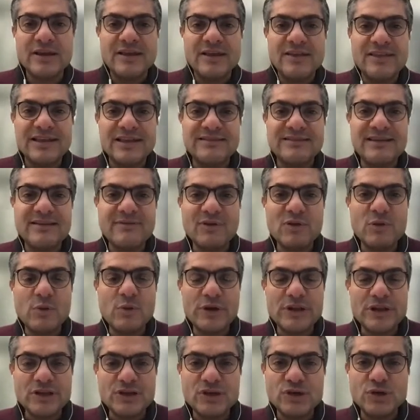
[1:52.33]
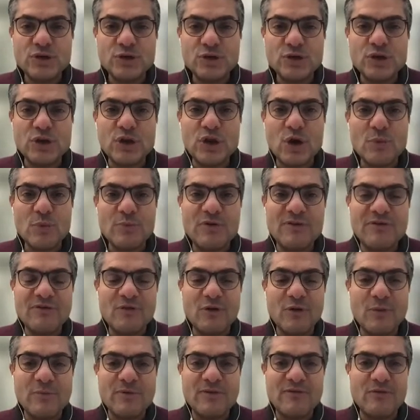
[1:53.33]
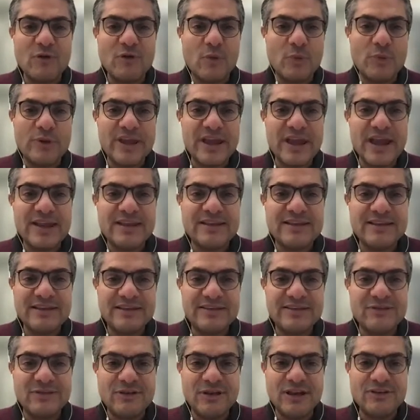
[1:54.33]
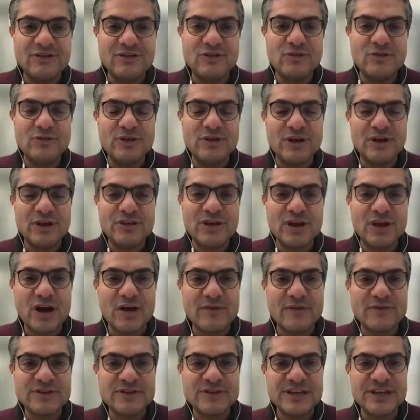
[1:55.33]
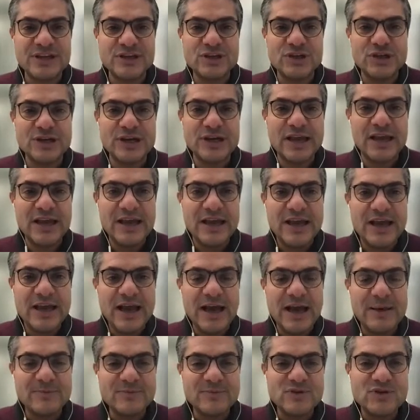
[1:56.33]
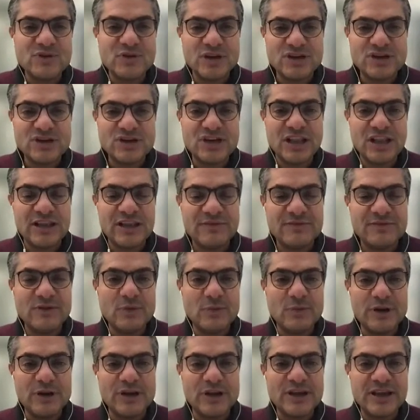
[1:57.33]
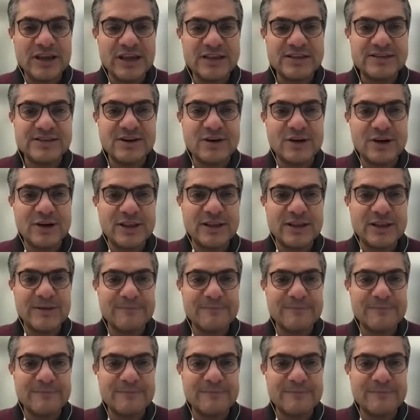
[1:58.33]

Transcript: that everybody should know before we head into the conversation. So Angela, if you want to get started.